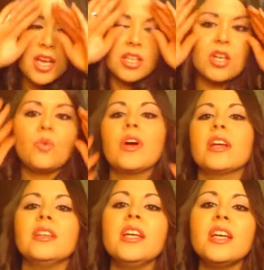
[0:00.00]
you know, where I
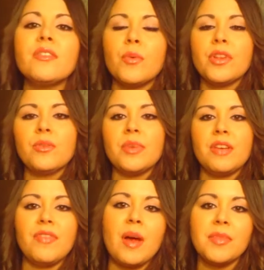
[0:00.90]
live or whether it be a
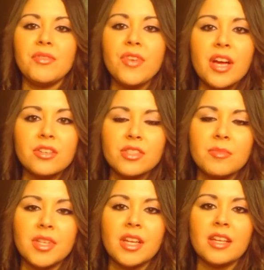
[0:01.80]
family friend or
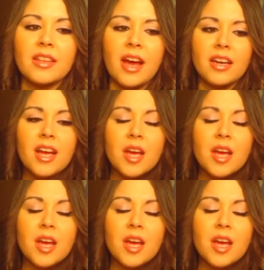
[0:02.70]
something like that.